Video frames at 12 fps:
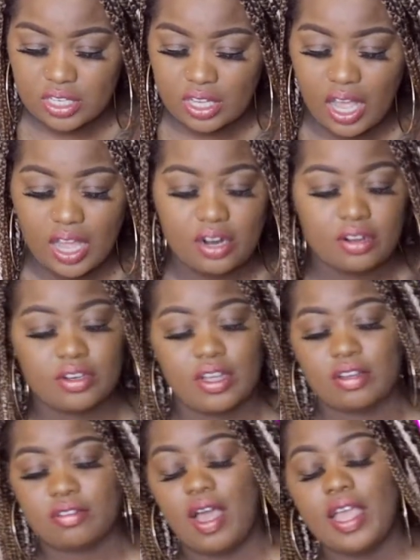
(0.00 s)
I don't
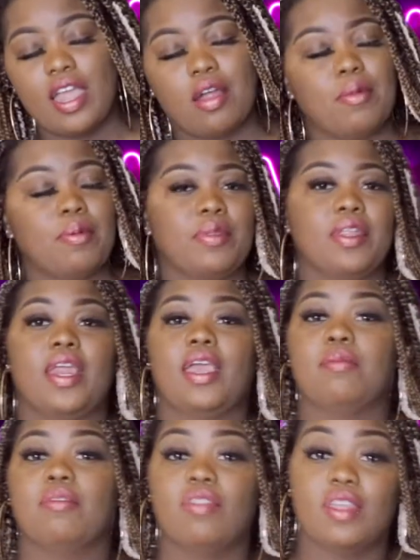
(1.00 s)
know. I can't remember the
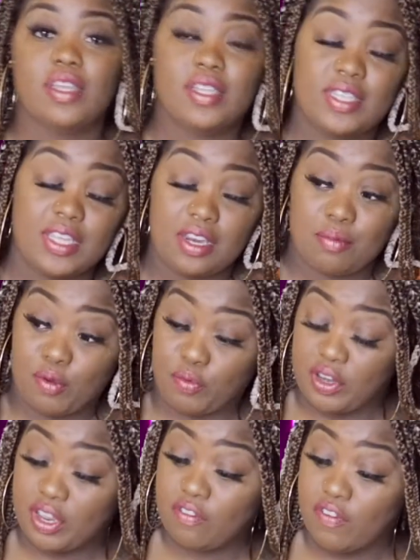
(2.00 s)
name of the city, but
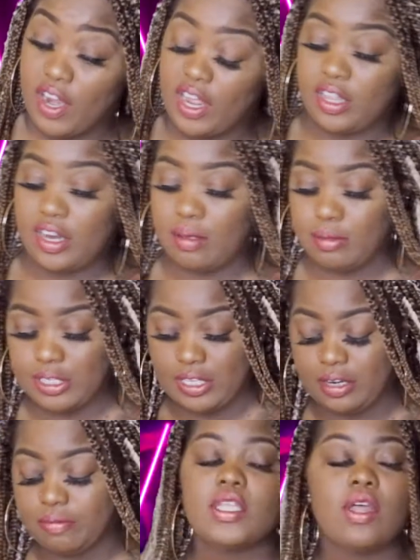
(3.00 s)
we did find out the name of the
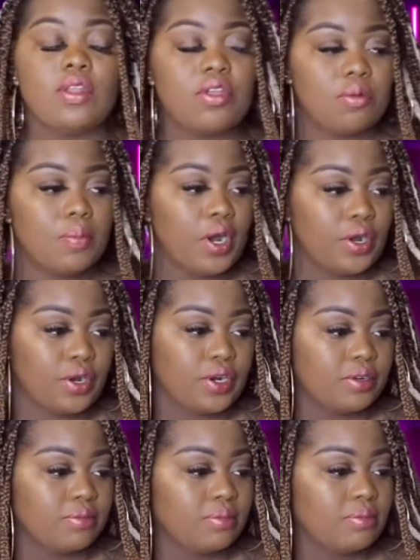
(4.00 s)
city. So Little
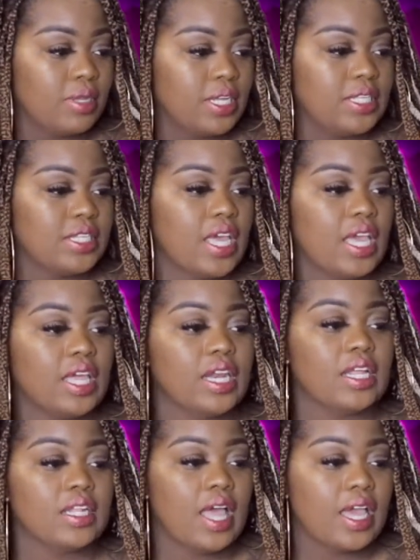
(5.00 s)
Murder, he's
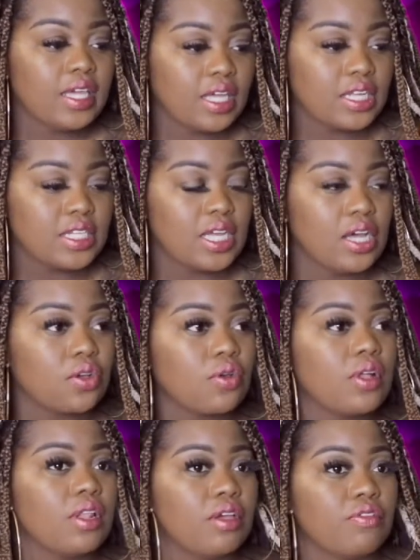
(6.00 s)
taken a liking to
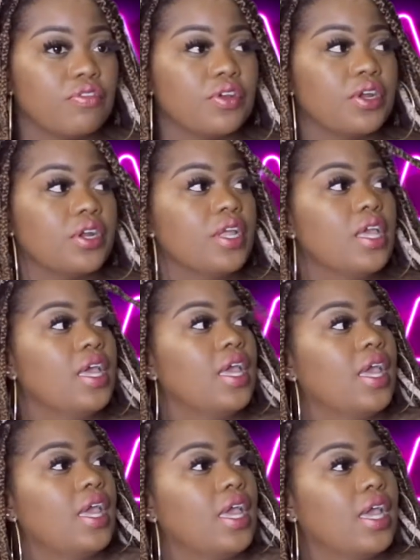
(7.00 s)
Uncle Clifford.
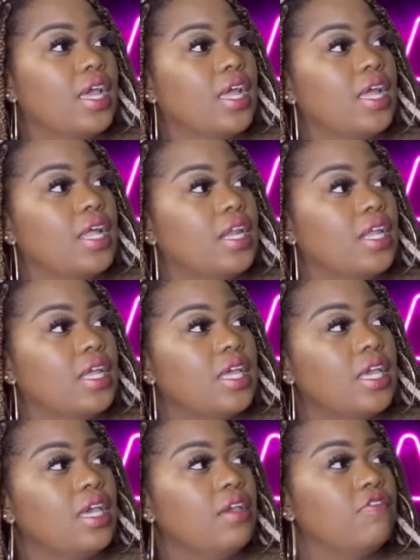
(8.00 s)
And
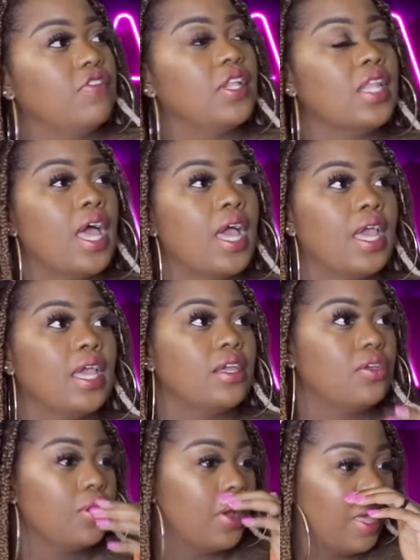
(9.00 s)
he felt like,
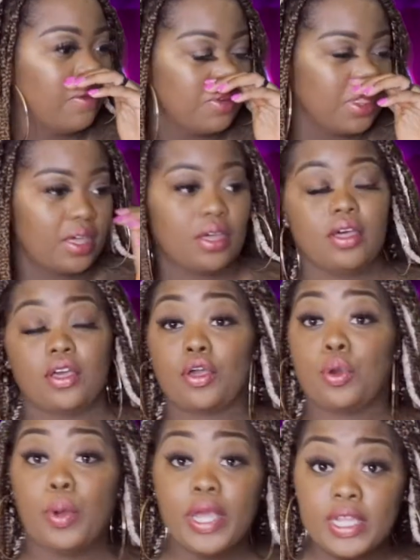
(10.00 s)
you know, after the cook
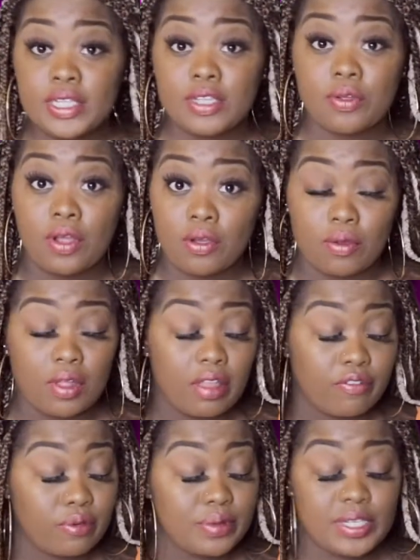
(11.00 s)
quits on Uncle
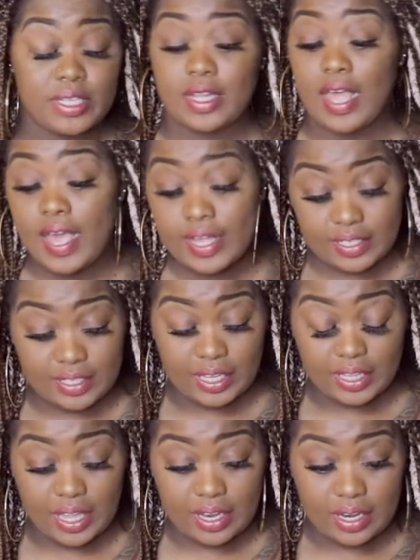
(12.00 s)
Clifford, which is the last
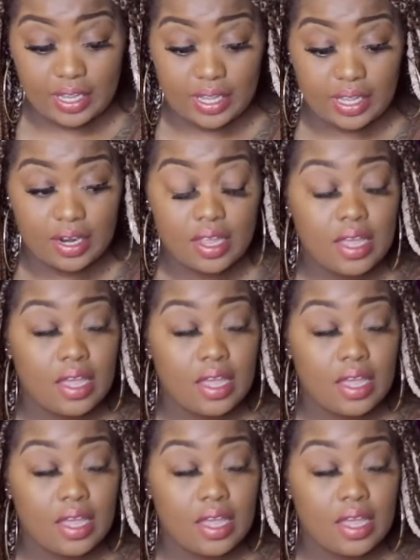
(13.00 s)
thing they need,